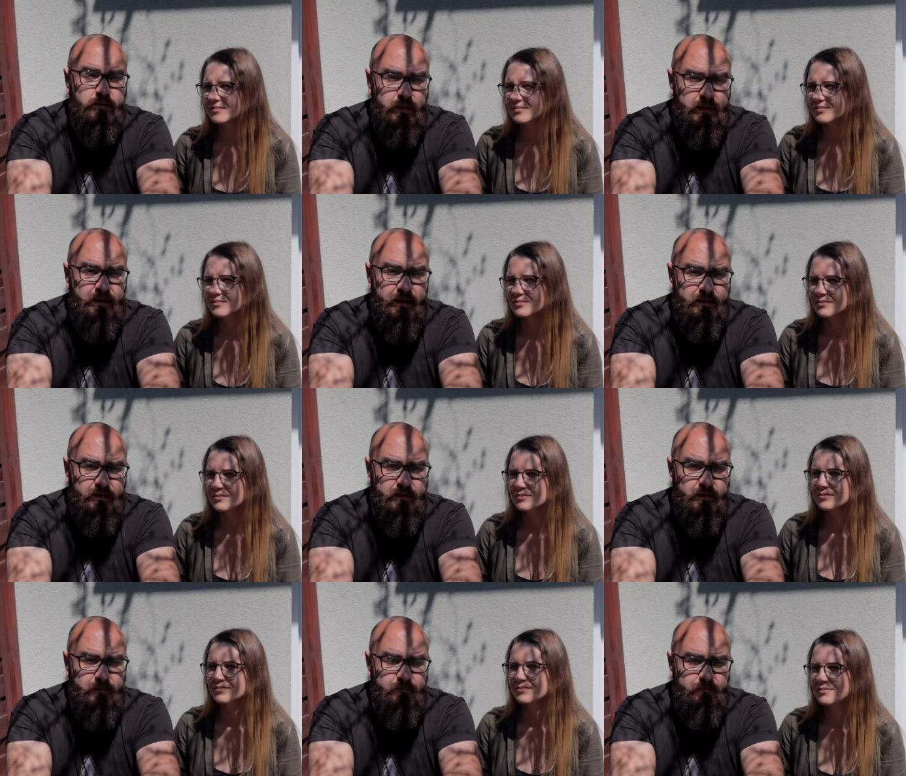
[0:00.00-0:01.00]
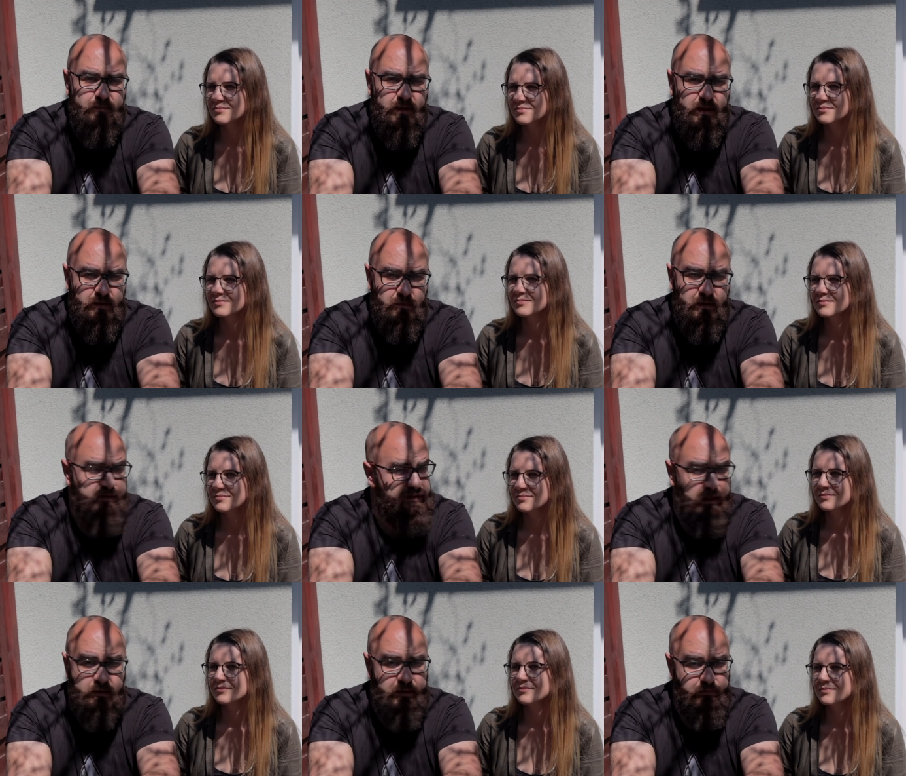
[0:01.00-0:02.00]
Speaker 1: do it later it means
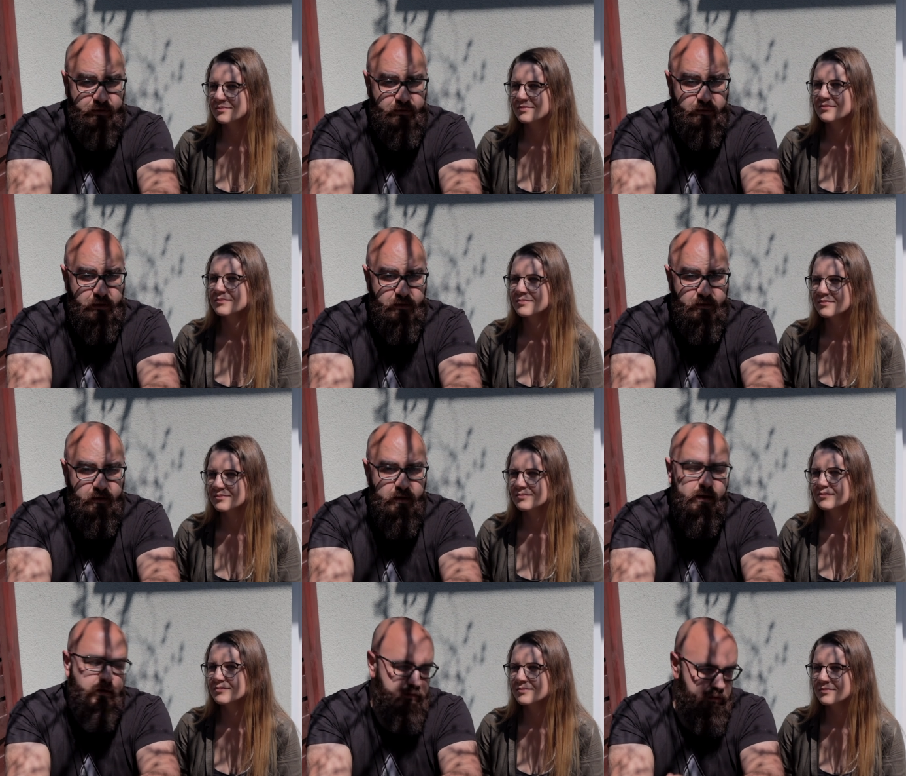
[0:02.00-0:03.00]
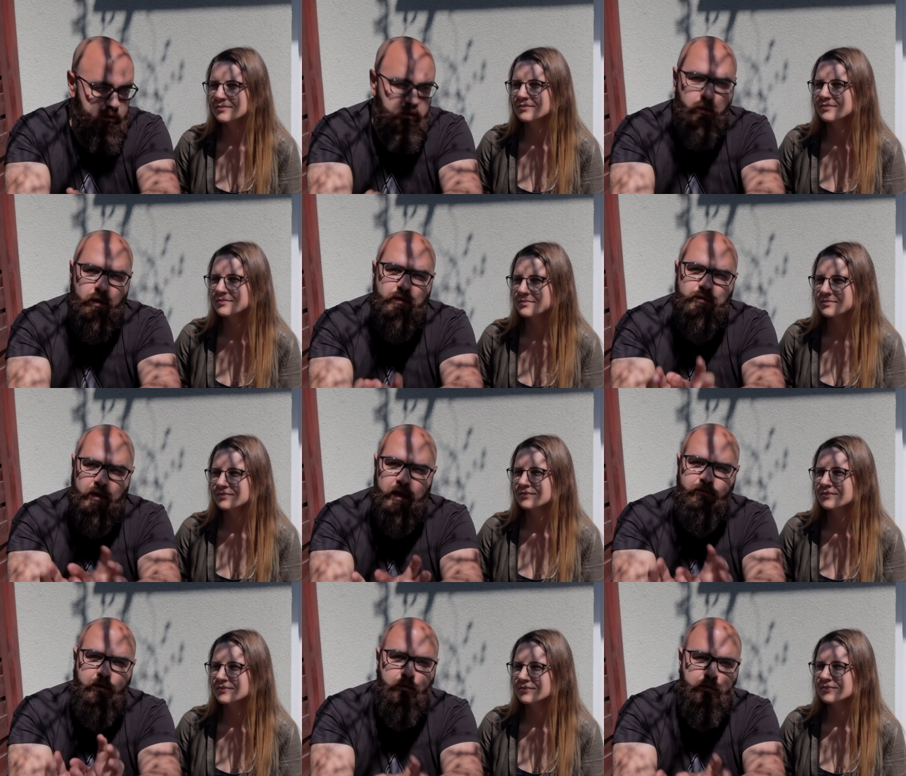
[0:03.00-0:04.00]
i'll never do it so you know, we also
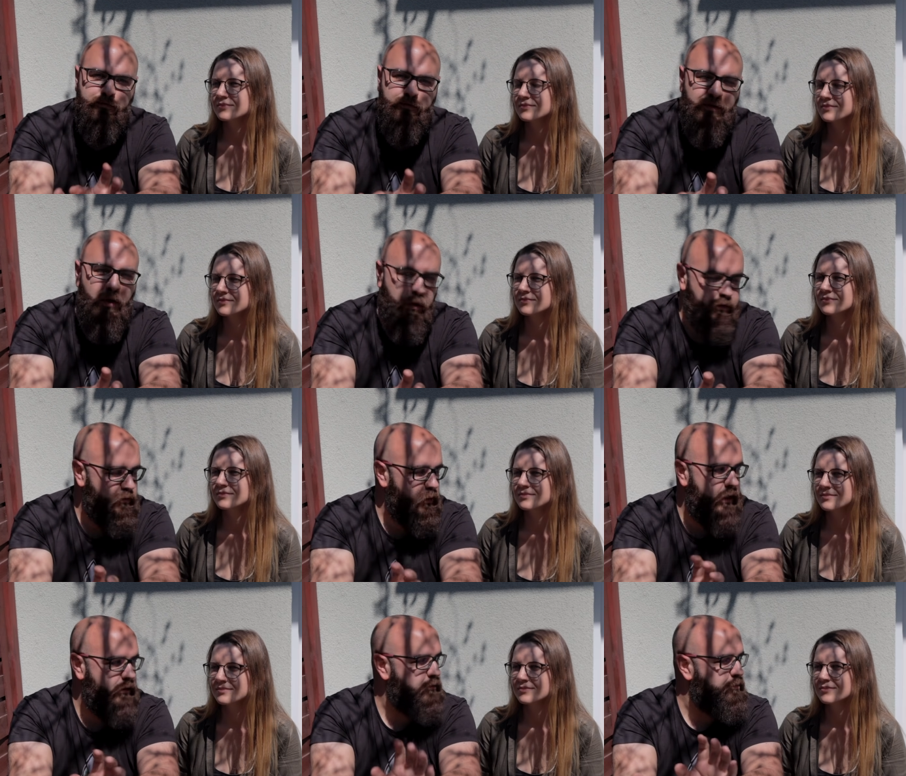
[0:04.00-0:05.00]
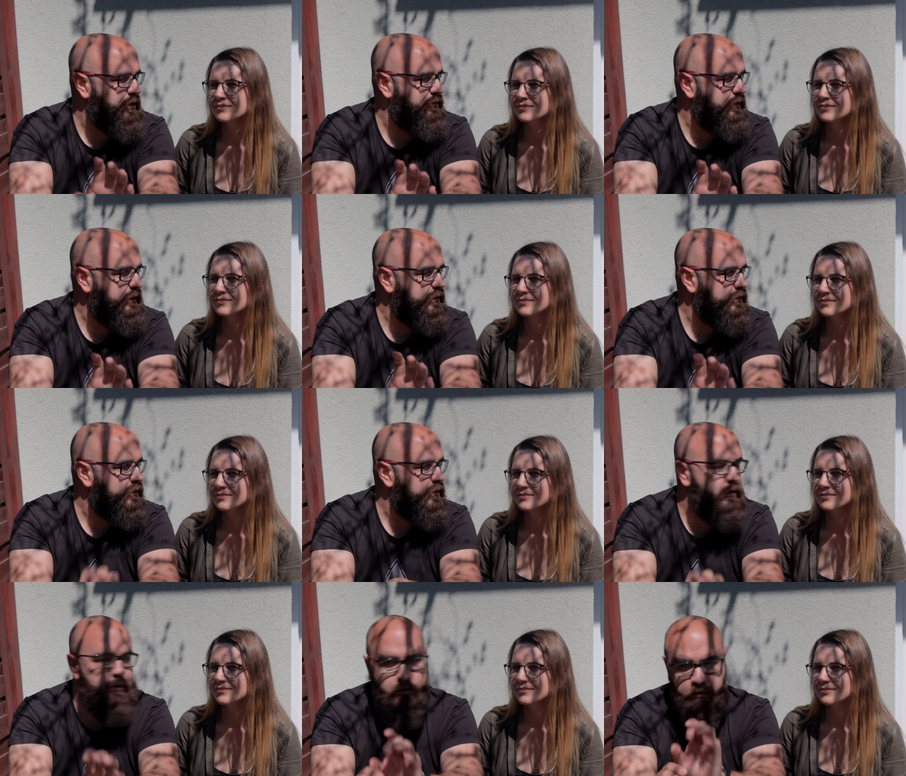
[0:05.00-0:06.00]
have our flaws. We are not perfect.
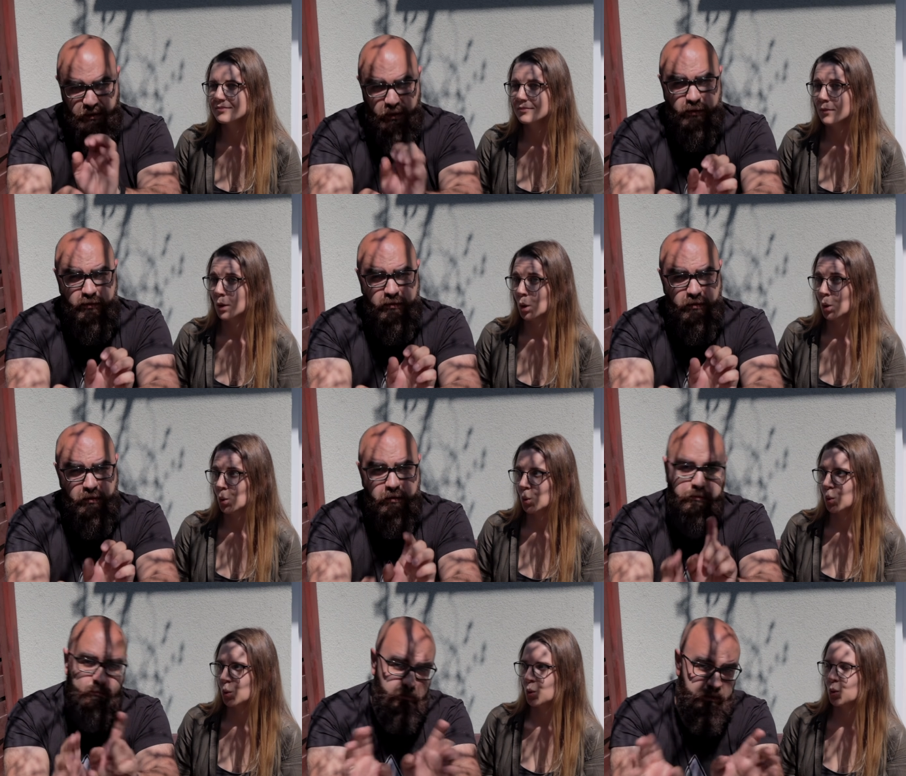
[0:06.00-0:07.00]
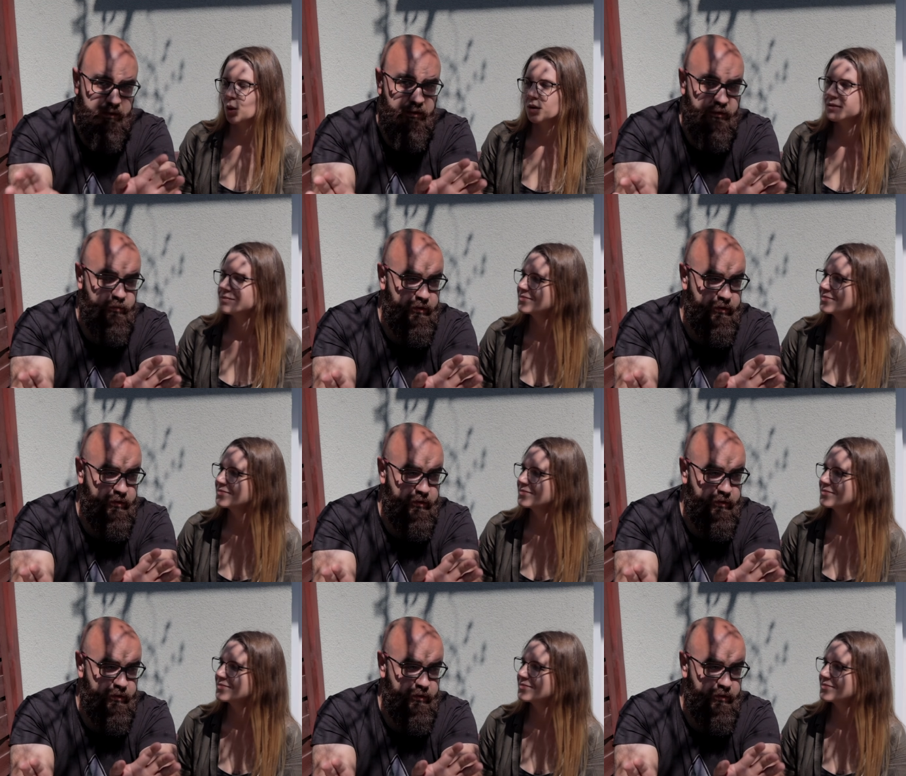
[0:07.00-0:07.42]
Close to, but not